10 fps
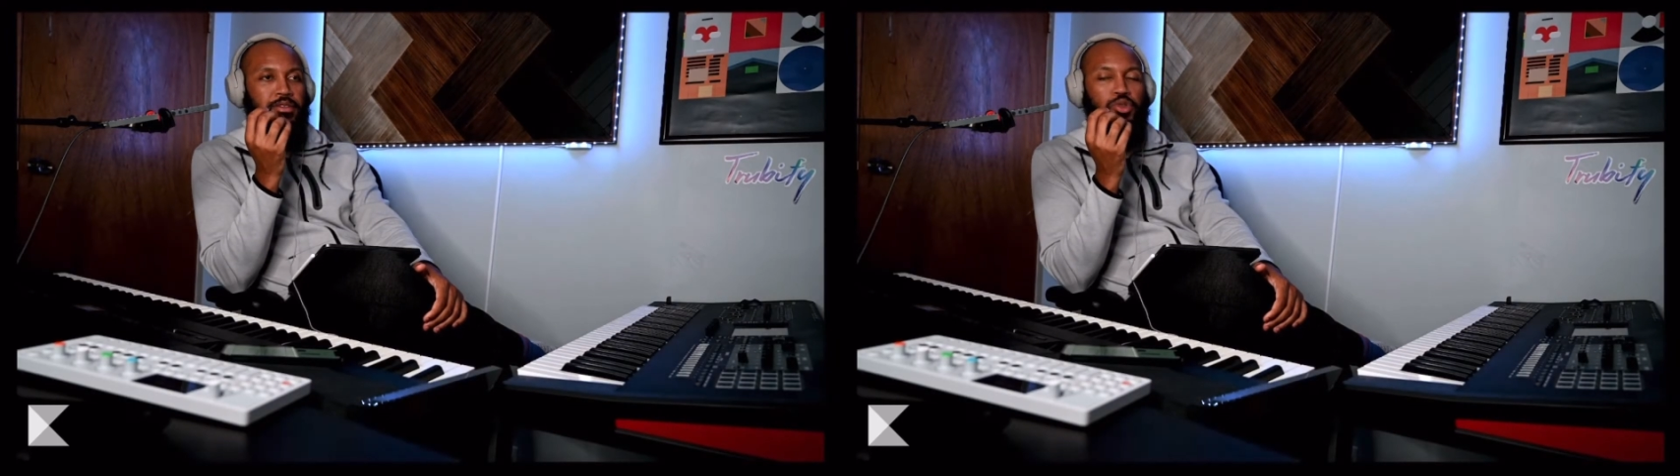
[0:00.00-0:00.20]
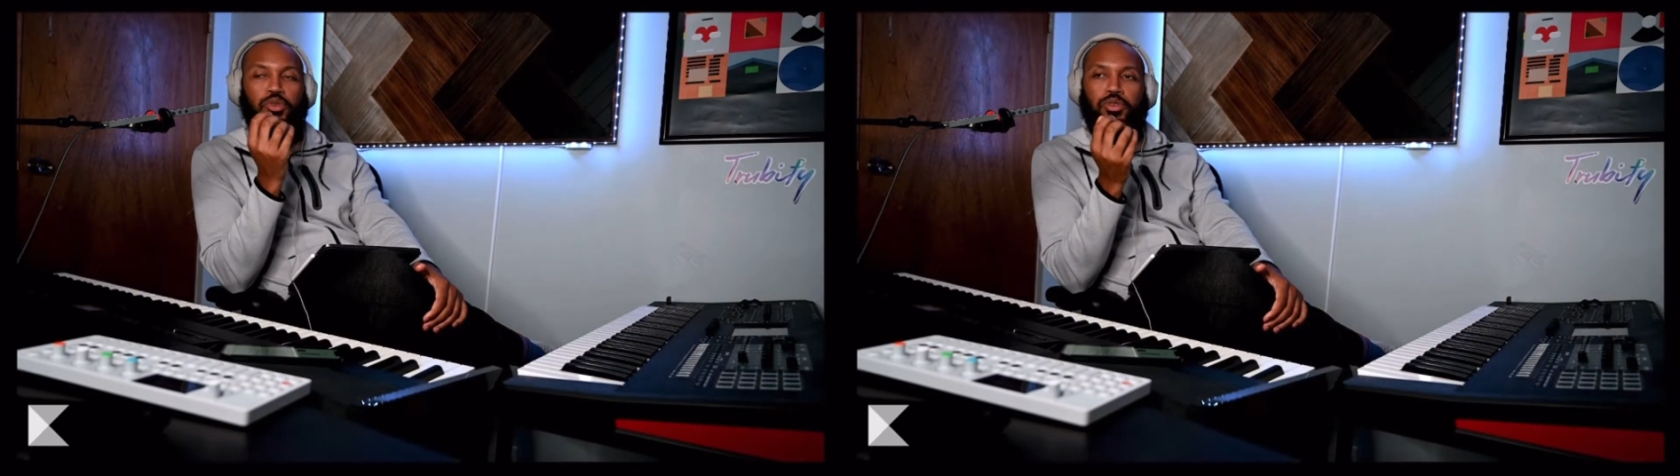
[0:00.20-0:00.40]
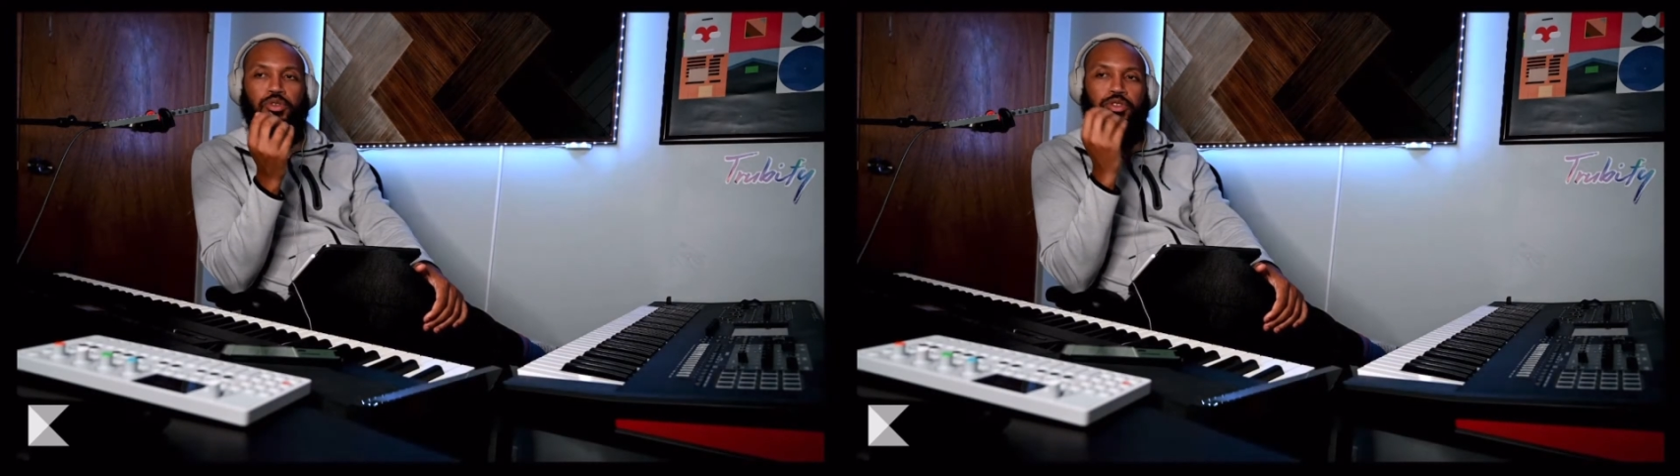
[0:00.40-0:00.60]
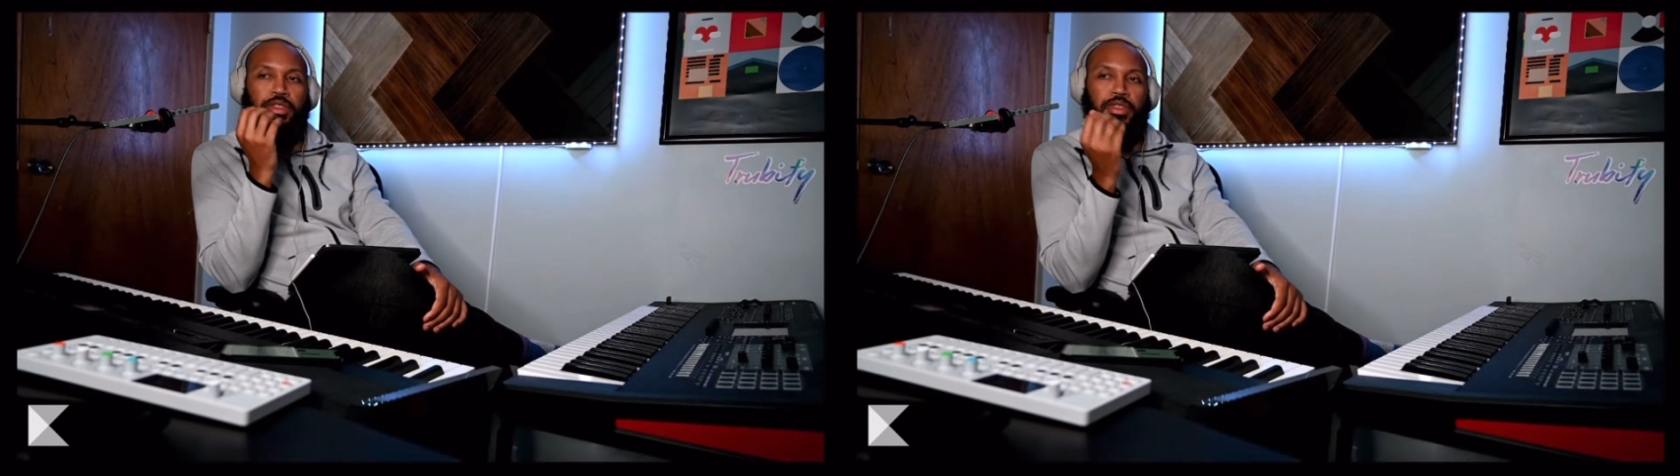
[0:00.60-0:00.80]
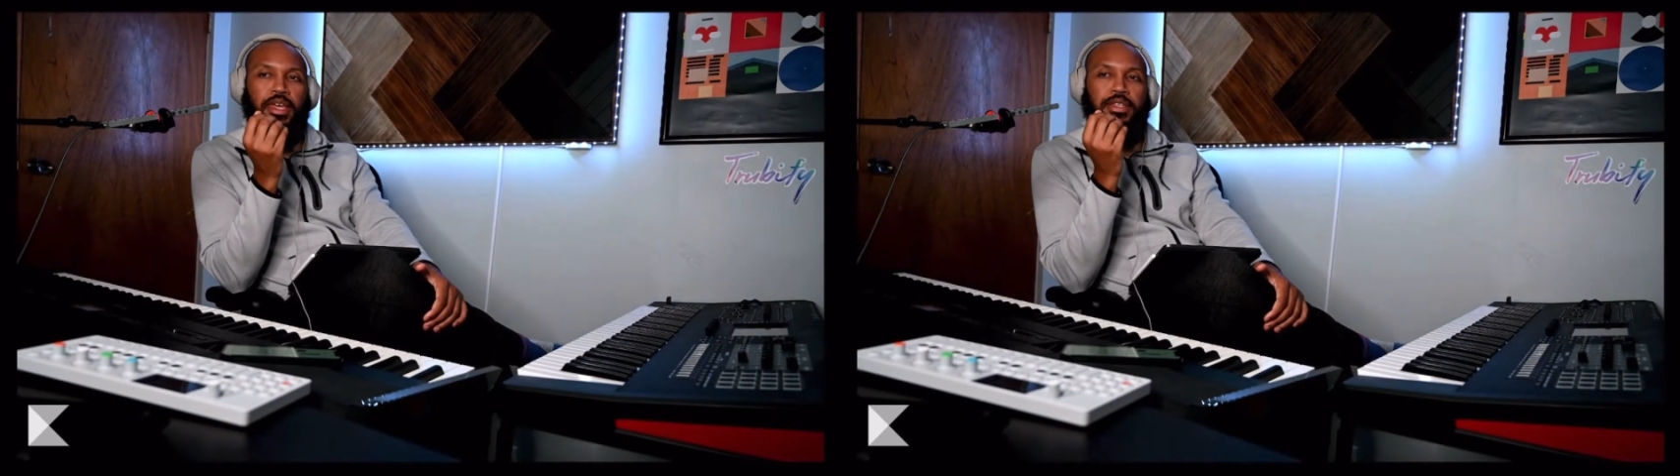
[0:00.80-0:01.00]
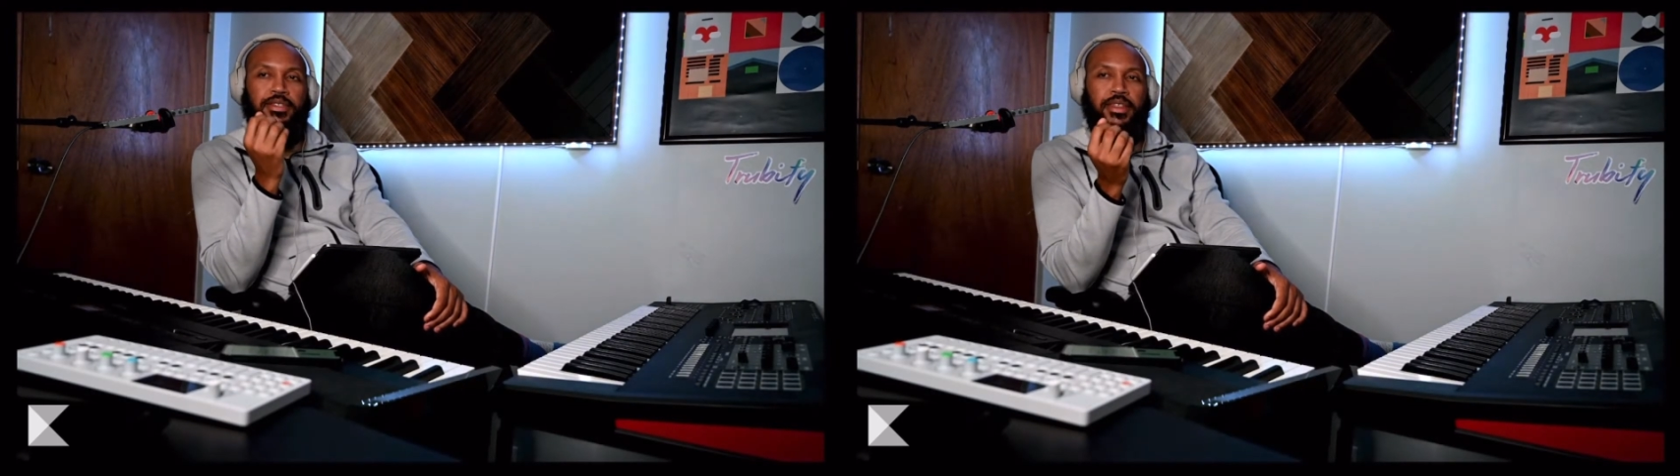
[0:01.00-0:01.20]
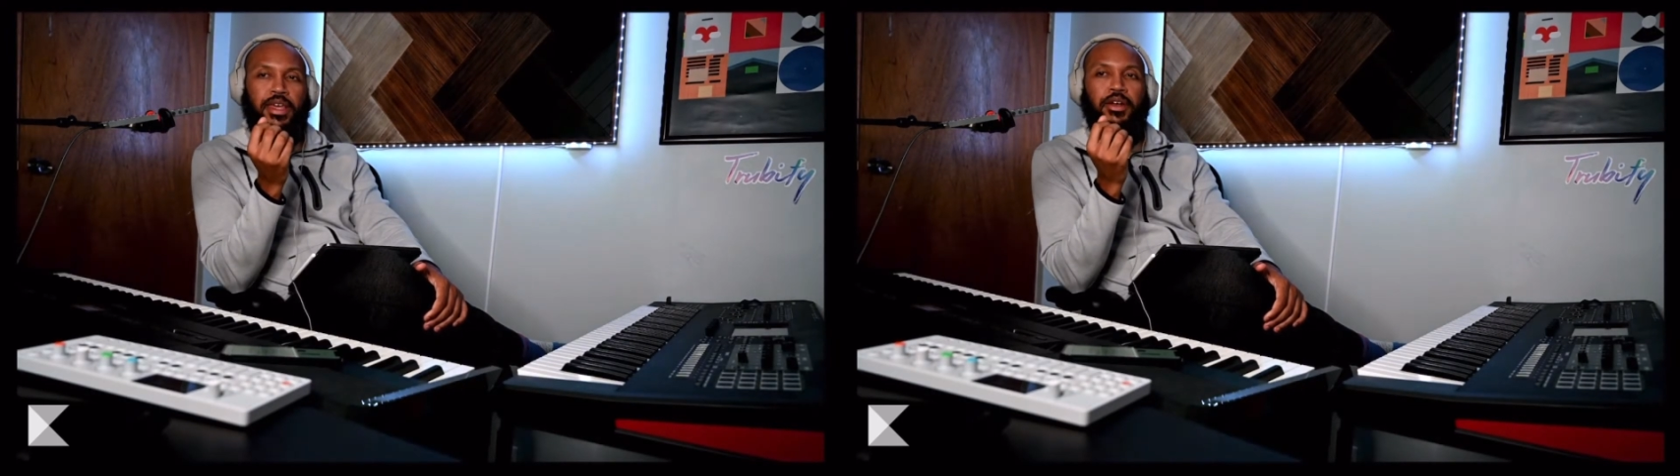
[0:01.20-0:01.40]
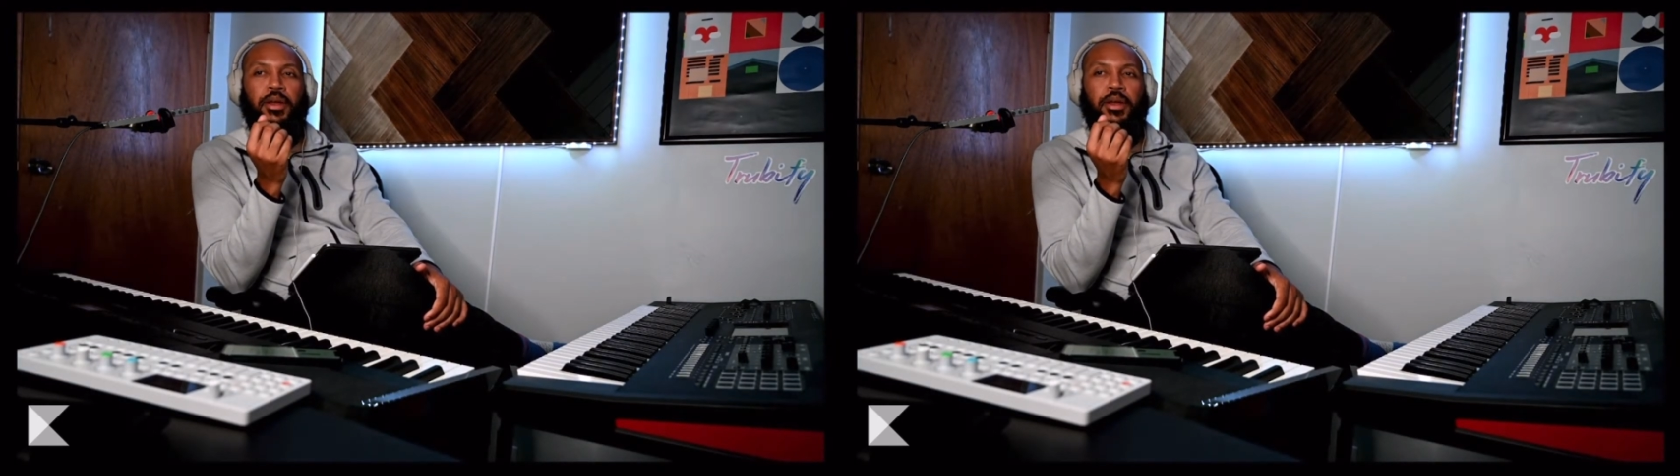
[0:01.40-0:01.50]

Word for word: tools and things there